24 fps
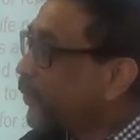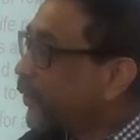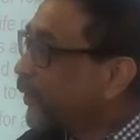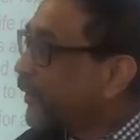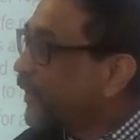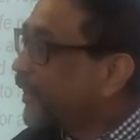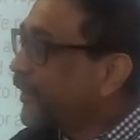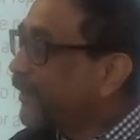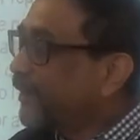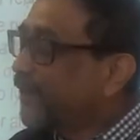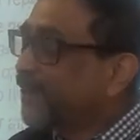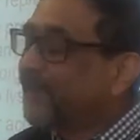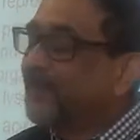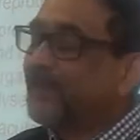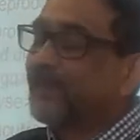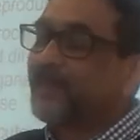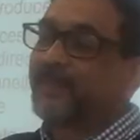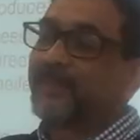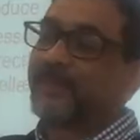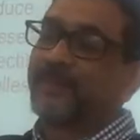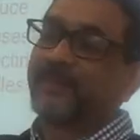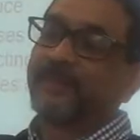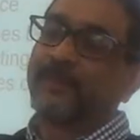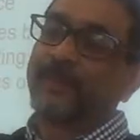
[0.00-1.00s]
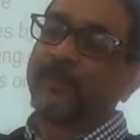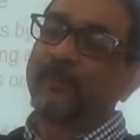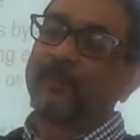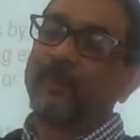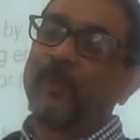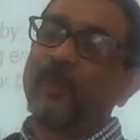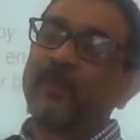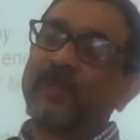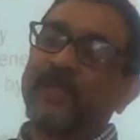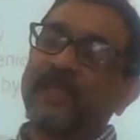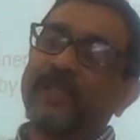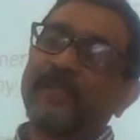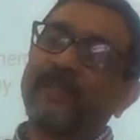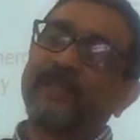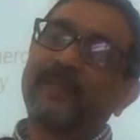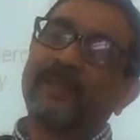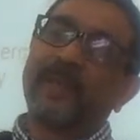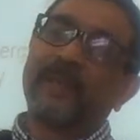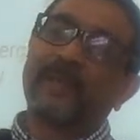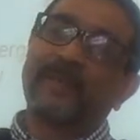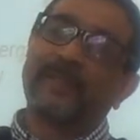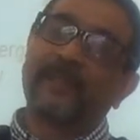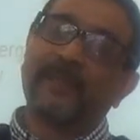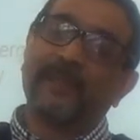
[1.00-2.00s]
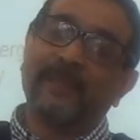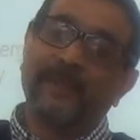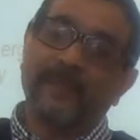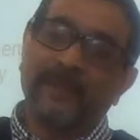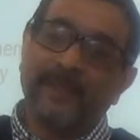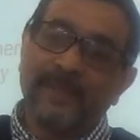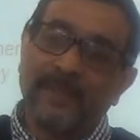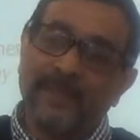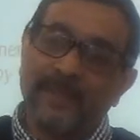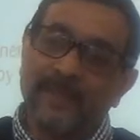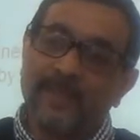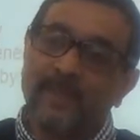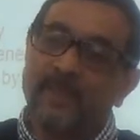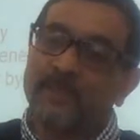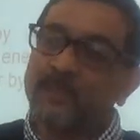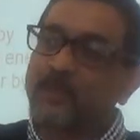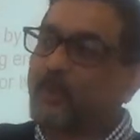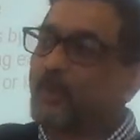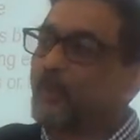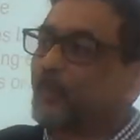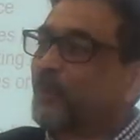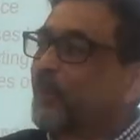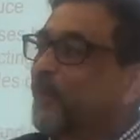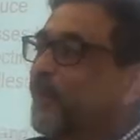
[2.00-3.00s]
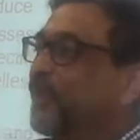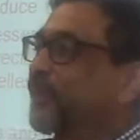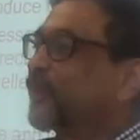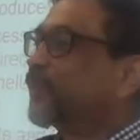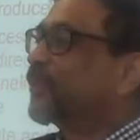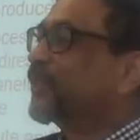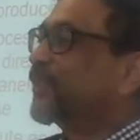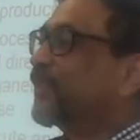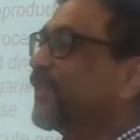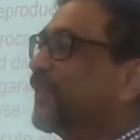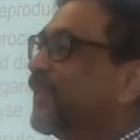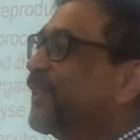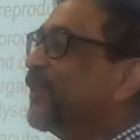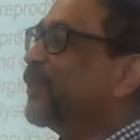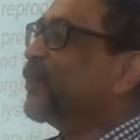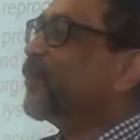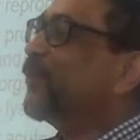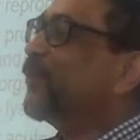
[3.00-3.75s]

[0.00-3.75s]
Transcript: protein? The protein that needs to produce new